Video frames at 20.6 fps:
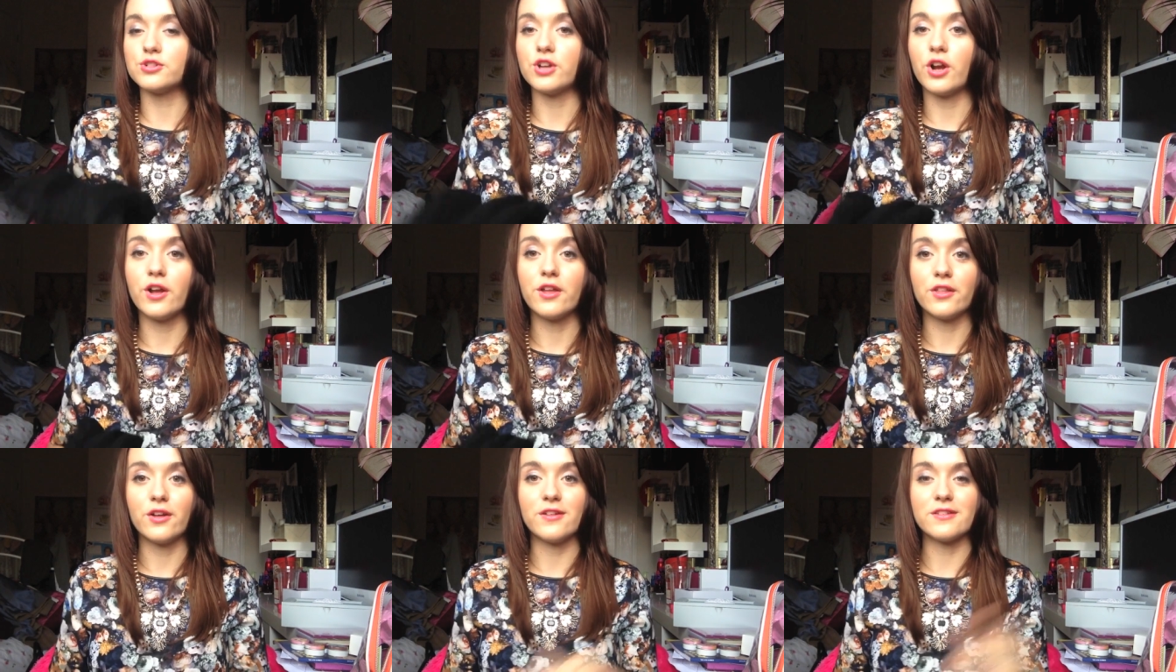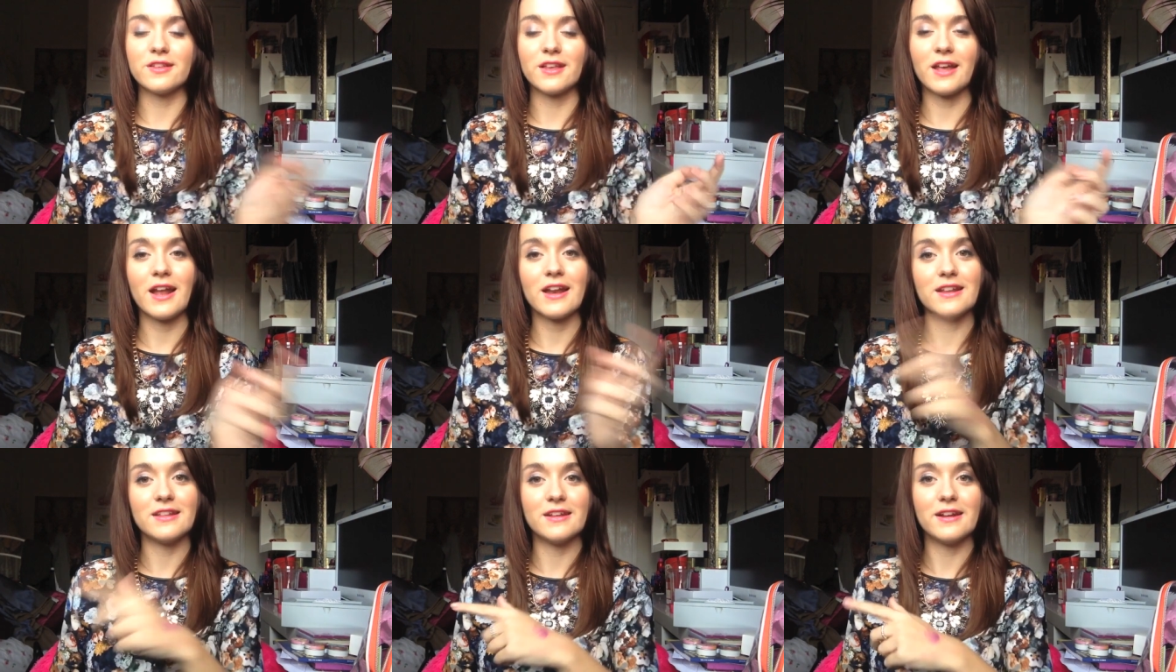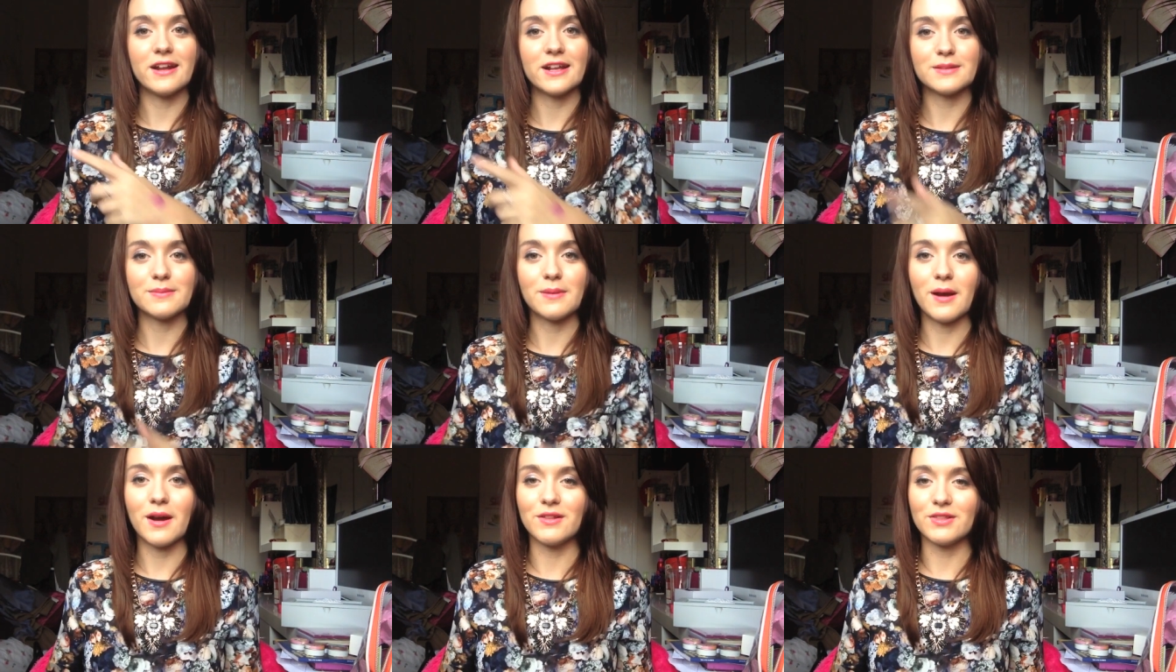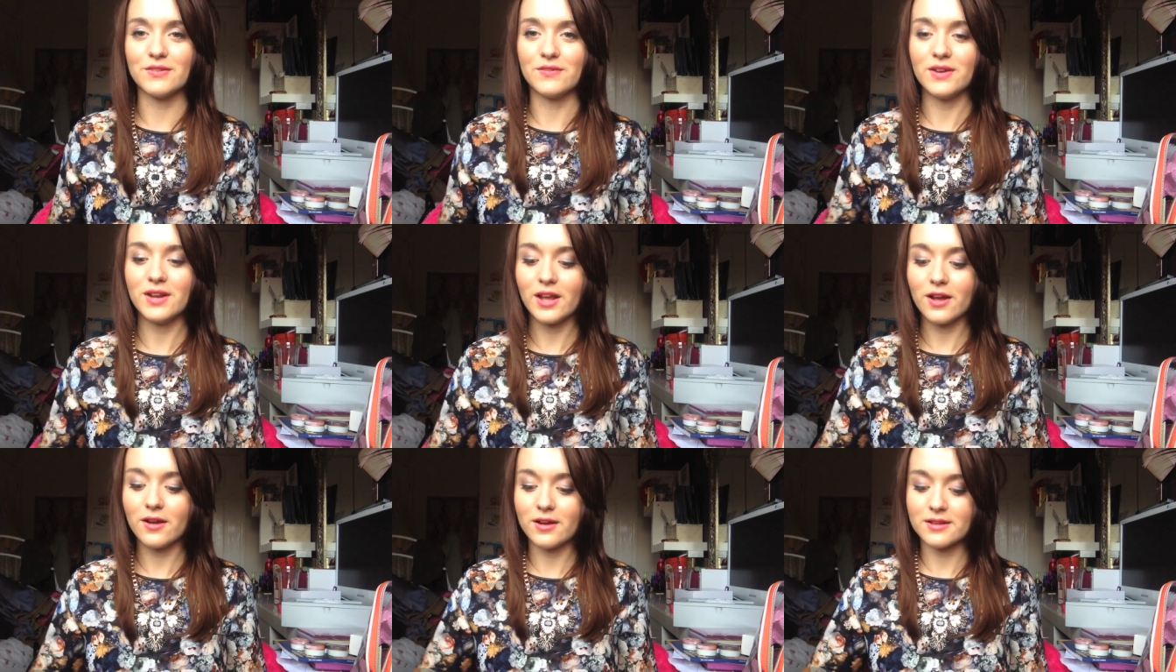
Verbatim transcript: show you those again in the next part of the video